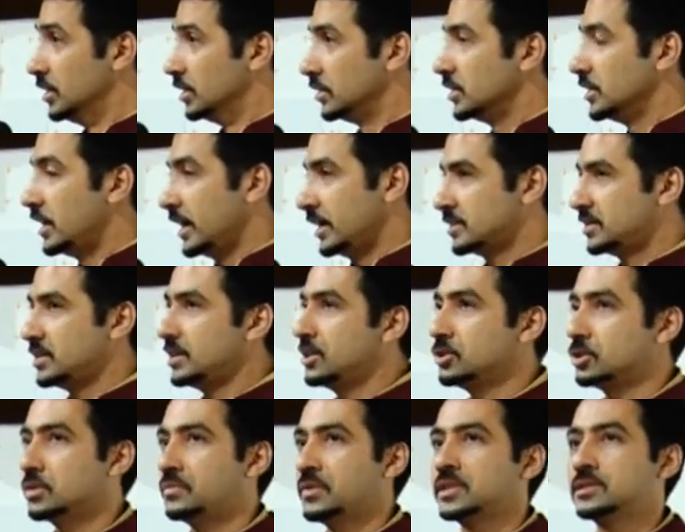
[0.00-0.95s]
The next
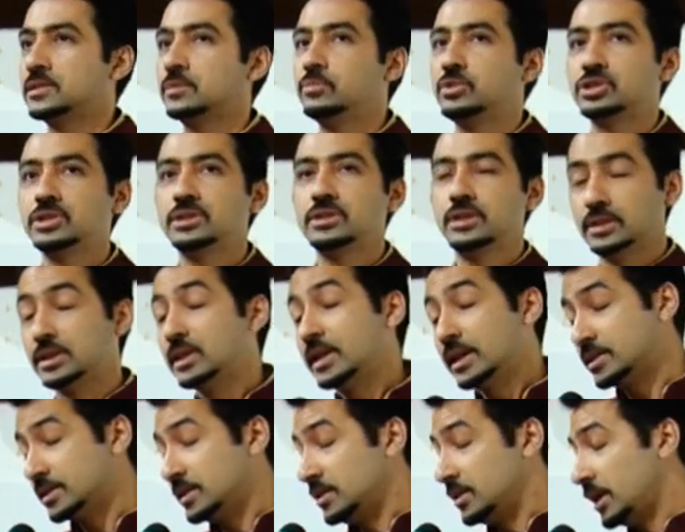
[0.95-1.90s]
series of exhibition, the
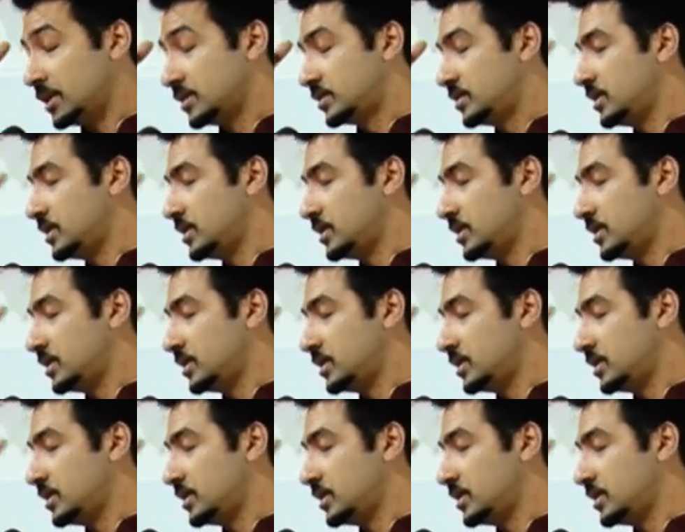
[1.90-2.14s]
next